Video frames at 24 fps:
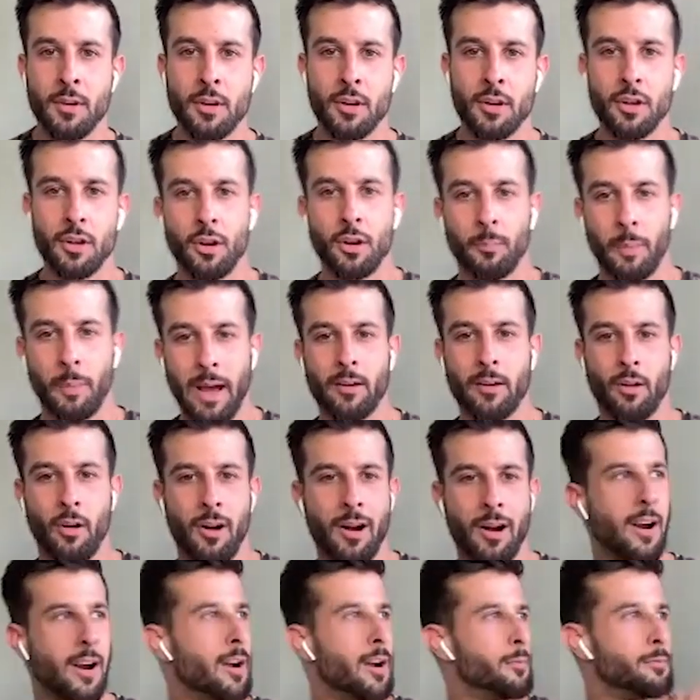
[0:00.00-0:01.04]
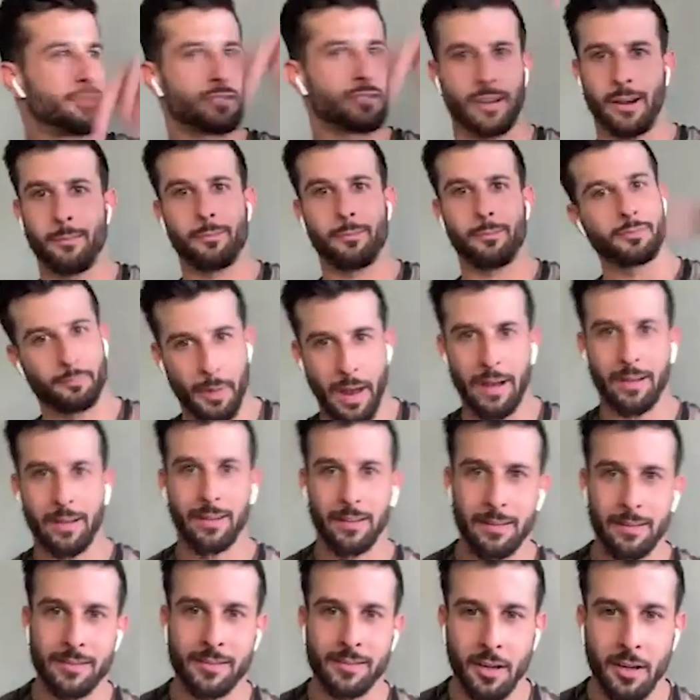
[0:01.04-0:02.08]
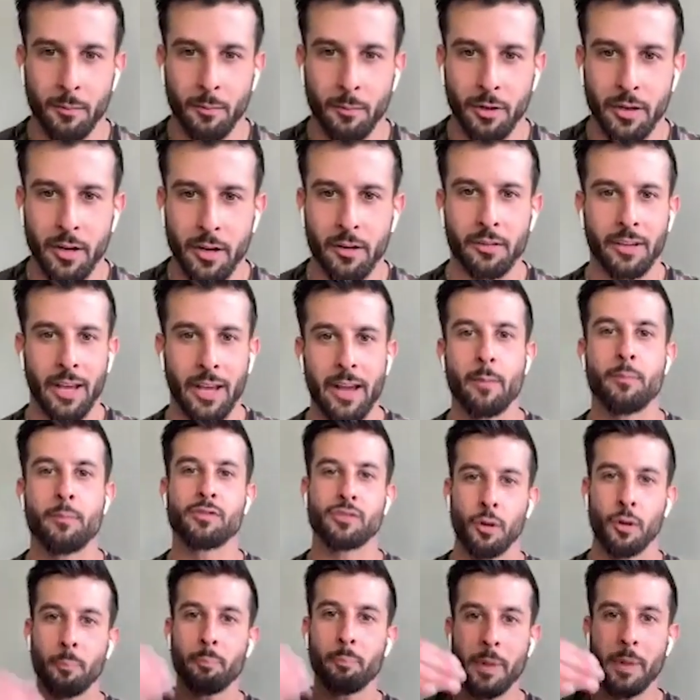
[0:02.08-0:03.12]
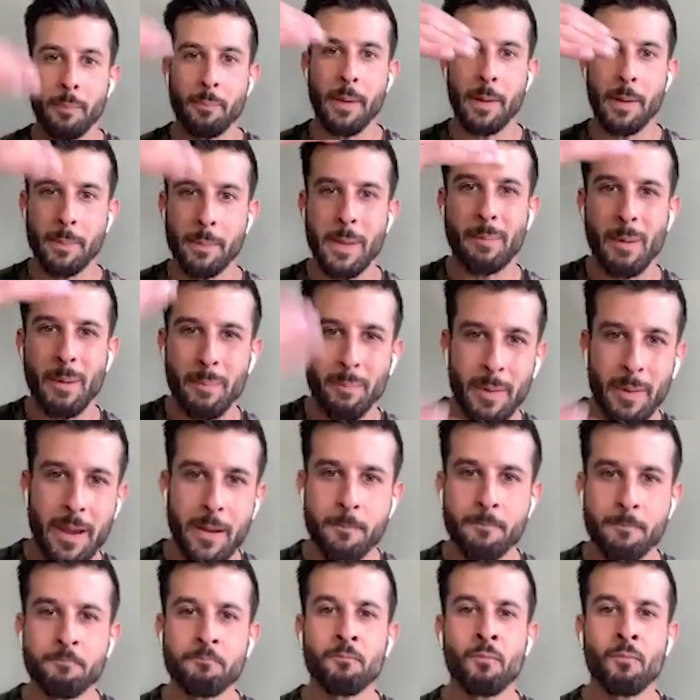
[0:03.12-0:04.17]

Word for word: You know, my car, I was I was backed into someone the other day. It was a beep, beep, beep, beep, beep.